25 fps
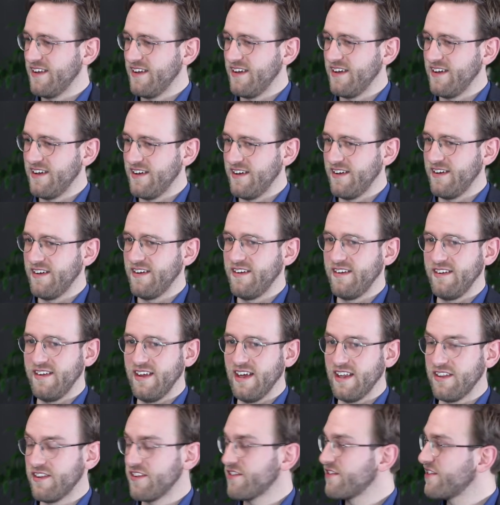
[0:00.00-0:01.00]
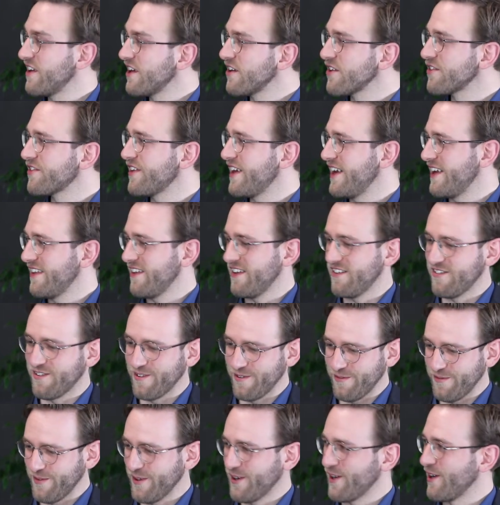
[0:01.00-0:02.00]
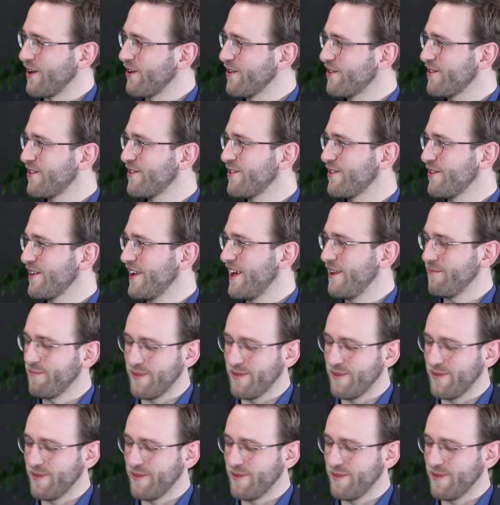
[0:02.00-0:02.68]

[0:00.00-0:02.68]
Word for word: the sales data is sort of the closest to that,